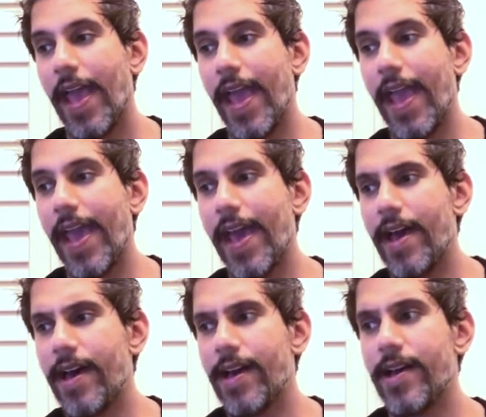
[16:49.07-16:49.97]

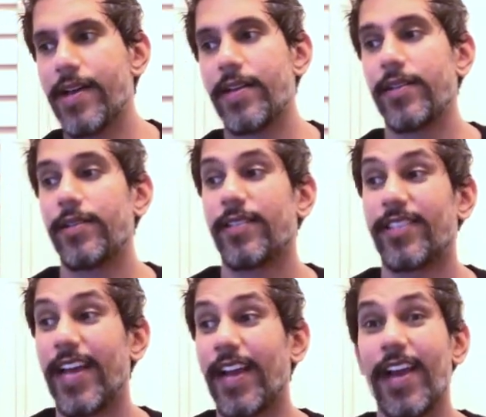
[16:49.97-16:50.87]
And
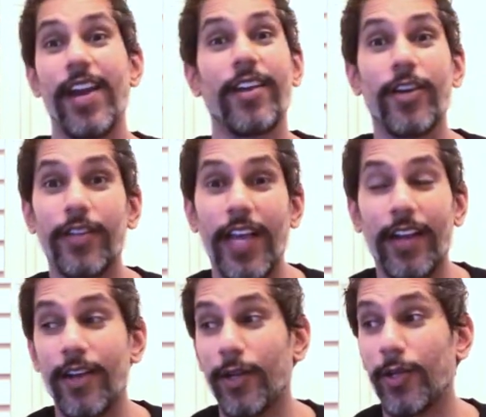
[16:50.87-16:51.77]

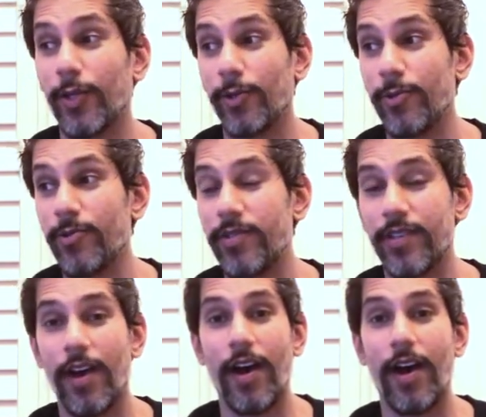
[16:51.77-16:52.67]
that
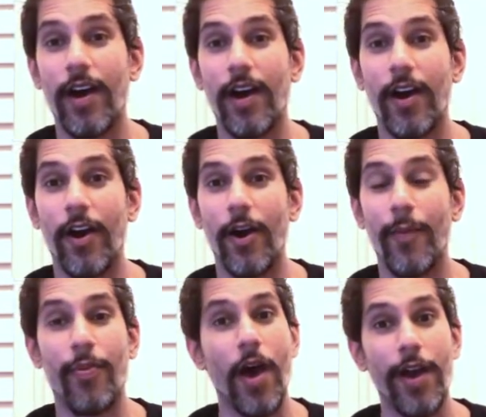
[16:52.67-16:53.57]
concludes our
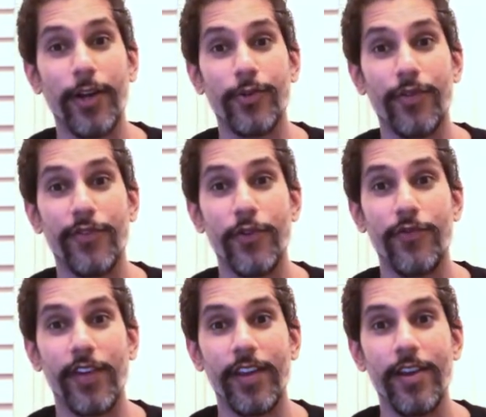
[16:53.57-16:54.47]
product review
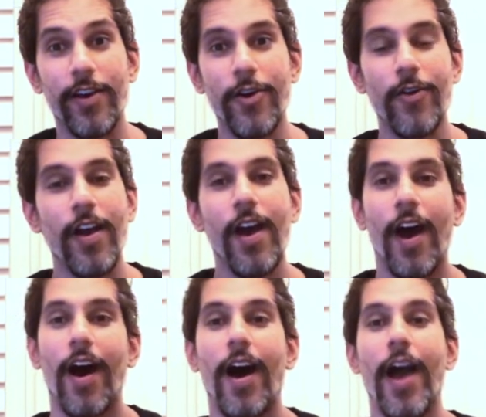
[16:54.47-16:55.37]
video.
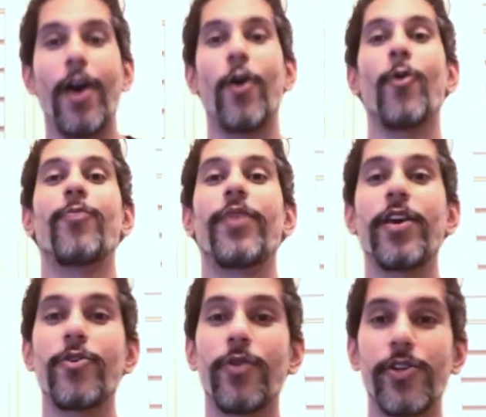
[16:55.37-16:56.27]
I hope
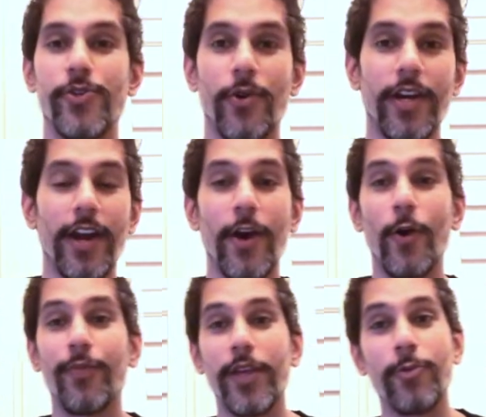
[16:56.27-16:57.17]
that you enjoyed it. I
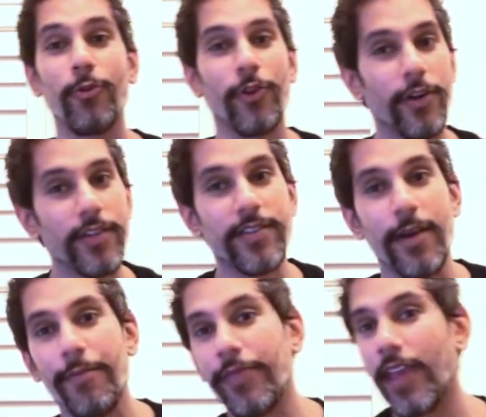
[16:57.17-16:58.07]
hope that you learned
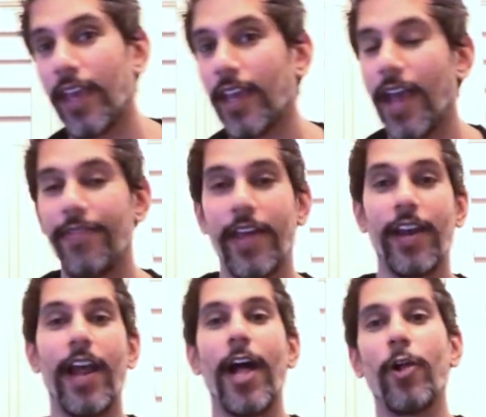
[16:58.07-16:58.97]
something and that
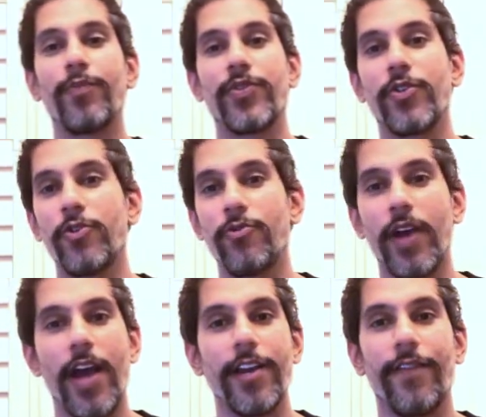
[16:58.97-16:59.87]
it helps you
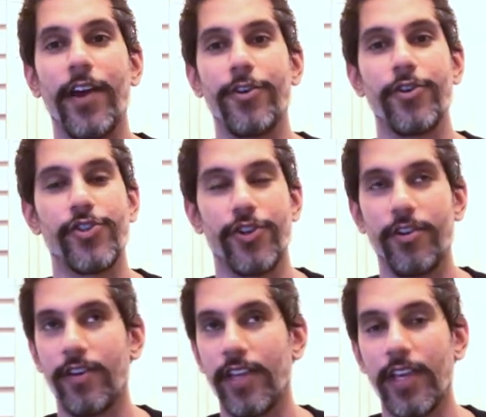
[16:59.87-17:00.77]
kind of on your
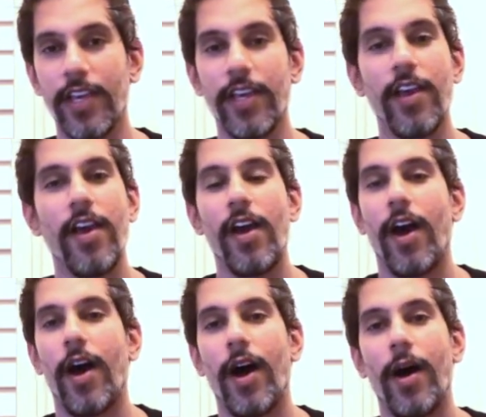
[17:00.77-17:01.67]
journey
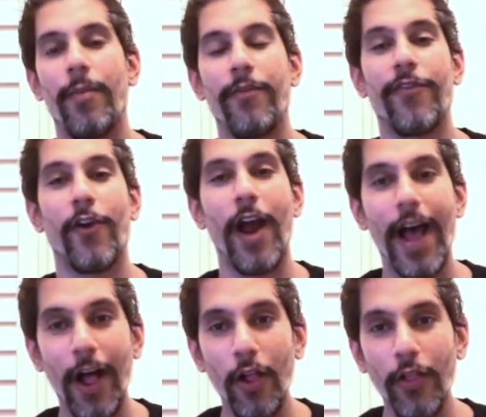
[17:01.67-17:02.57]
for
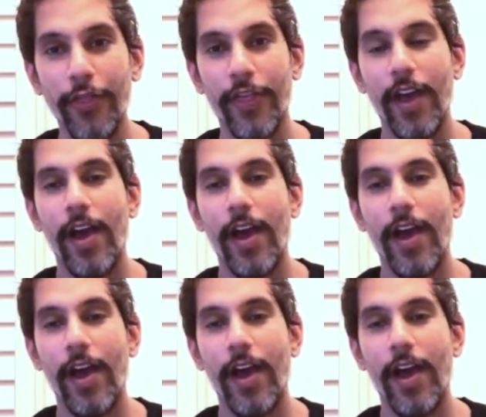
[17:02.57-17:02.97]
health.